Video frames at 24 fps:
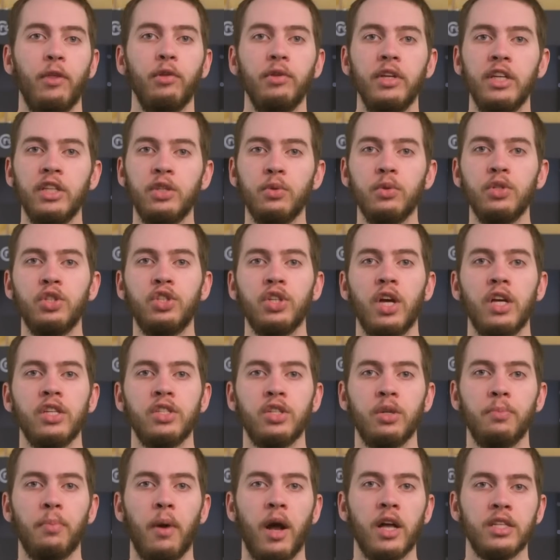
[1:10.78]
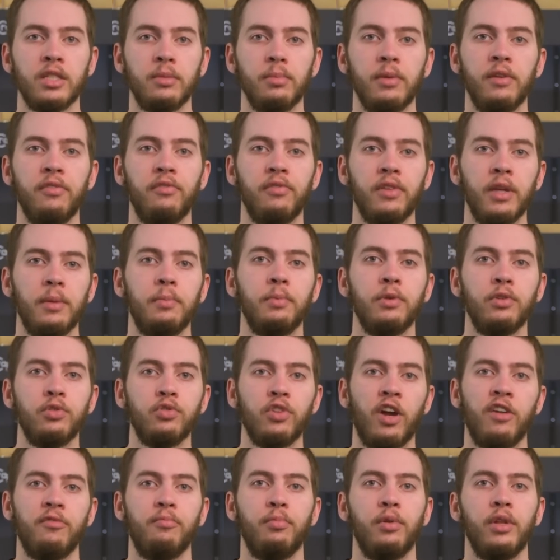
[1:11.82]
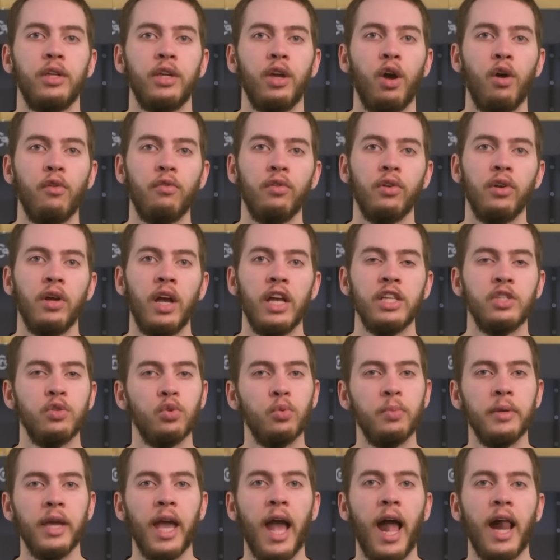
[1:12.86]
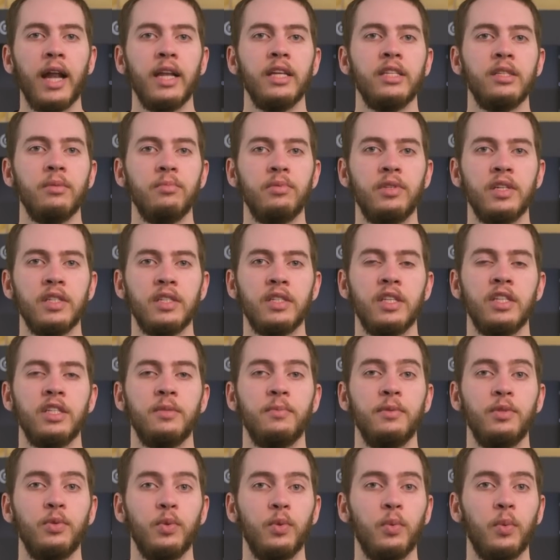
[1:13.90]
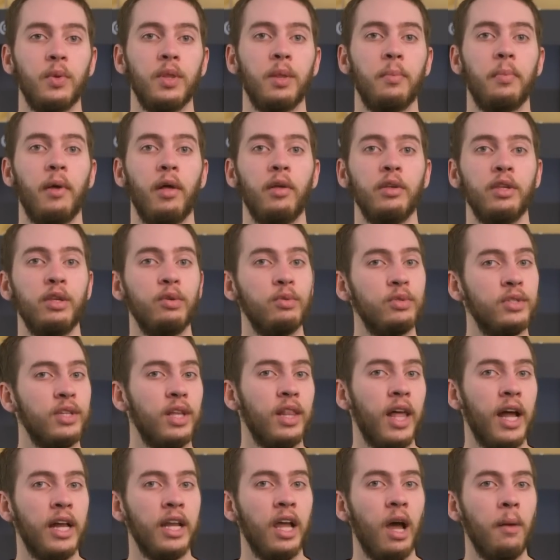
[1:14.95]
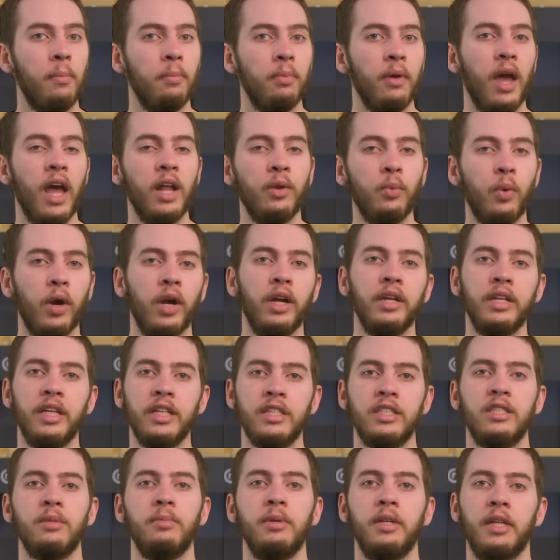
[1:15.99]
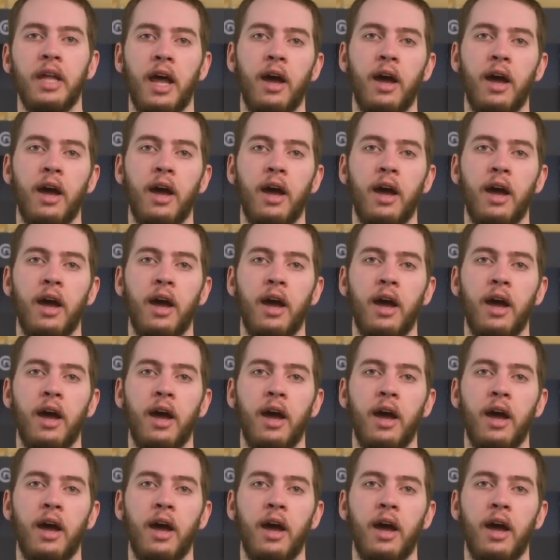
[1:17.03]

You'll need to adjust or possibly flip your drive pulley over, as you'll be adding some distance between where the belt used to line up and where it needs to be